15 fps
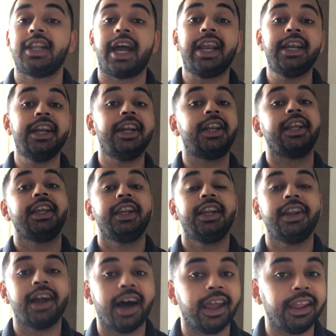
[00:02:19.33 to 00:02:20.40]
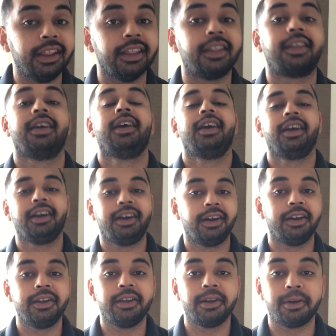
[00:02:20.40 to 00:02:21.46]
99th
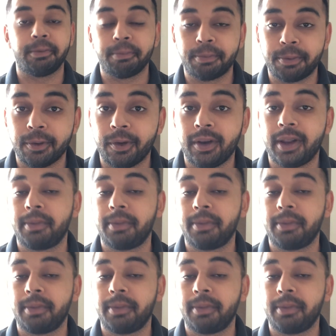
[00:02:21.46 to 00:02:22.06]
career pole.